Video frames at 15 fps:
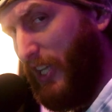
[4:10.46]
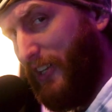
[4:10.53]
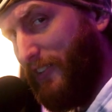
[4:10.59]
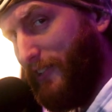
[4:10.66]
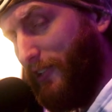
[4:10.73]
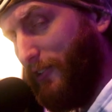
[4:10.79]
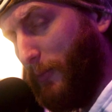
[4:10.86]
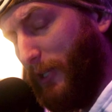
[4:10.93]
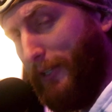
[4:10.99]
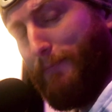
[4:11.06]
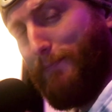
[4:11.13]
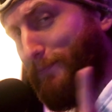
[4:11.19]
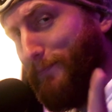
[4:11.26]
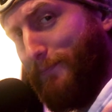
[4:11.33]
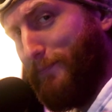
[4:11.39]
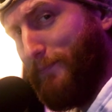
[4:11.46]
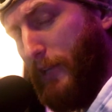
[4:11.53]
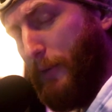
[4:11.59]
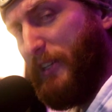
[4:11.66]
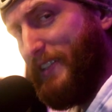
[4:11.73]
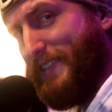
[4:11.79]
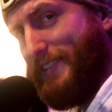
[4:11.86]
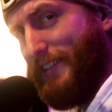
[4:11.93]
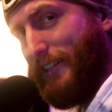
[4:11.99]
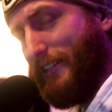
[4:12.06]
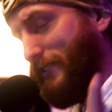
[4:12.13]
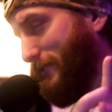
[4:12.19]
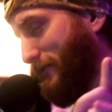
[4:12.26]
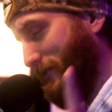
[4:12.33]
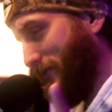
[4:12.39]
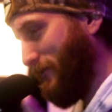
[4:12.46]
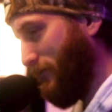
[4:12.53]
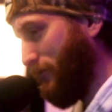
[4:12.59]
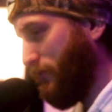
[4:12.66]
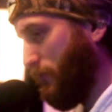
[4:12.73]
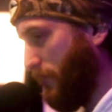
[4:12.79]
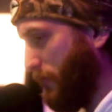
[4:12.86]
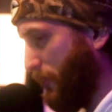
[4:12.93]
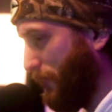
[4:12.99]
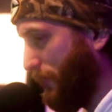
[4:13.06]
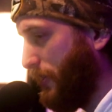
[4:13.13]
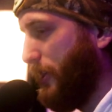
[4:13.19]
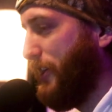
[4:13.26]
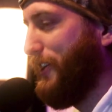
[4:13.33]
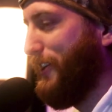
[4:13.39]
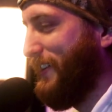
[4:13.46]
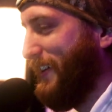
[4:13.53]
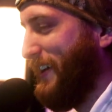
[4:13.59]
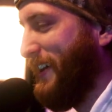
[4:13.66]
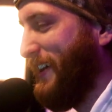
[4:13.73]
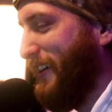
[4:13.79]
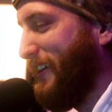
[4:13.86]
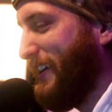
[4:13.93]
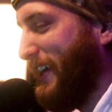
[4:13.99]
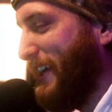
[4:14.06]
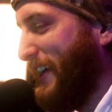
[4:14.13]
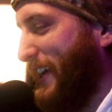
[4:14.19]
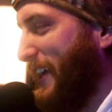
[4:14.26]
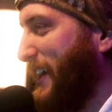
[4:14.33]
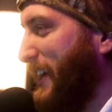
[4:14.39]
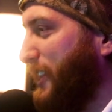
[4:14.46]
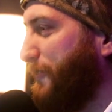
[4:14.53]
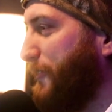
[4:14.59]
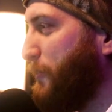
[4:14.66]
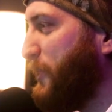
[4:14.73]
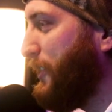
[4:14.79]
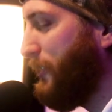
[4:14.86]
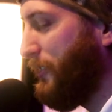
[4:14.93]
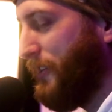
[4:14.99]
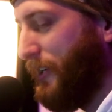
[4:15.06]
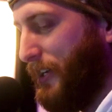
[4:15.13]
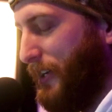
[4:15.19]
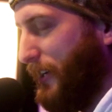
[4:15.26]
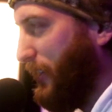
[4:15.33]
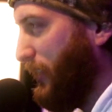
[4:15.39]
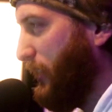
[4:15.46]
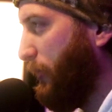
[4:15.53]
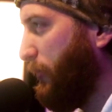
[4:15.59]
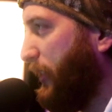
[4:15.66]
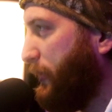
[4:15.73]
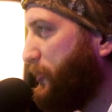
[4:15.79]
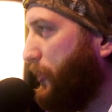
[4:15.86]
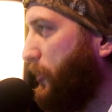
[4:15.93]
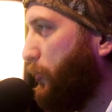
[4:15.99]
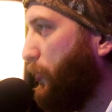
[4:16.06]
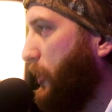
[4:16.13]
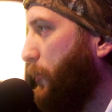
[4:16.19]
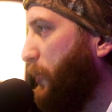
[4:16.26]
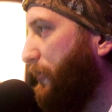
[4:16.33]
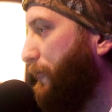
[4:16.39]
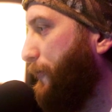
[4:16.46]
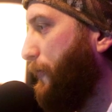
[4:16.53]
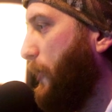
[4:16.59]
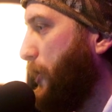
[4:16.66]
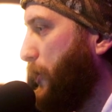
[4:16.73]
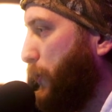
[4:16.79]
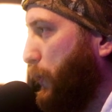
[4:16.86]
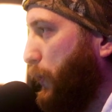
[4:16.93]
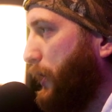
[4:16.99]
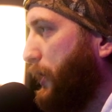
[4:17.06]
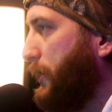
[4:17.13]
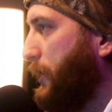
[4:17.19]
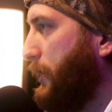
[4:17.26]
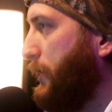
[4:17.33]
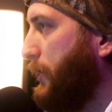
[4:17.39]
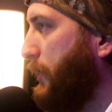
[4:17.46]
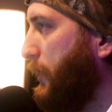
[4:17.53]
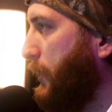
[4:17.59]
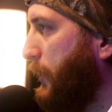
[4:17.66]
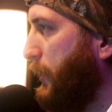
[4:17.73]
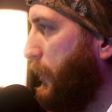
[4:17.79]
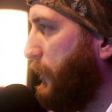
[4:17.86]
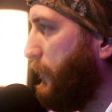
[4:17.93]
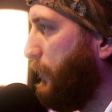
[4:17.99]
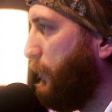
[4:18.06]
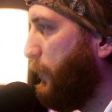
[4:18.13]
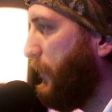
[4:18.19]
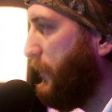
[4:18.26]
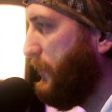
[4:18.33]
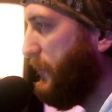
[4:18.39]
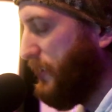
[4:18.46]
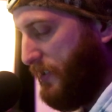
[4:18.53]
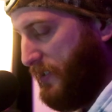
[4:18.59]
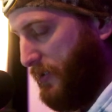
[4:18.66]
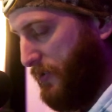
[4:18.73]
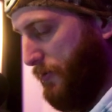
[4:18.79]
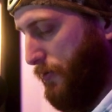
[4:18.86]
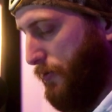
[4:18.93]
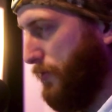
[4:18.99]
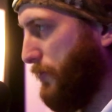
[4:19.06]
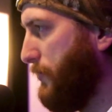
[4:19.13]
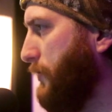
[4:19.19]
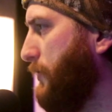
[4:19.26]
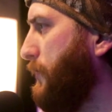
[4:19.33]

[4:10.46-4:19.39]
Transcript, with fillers: Excuse me. I'm not sick. Don't worry about it. Okay. And then from here, uh, I'm actually going to bring out my phone because what I need to do,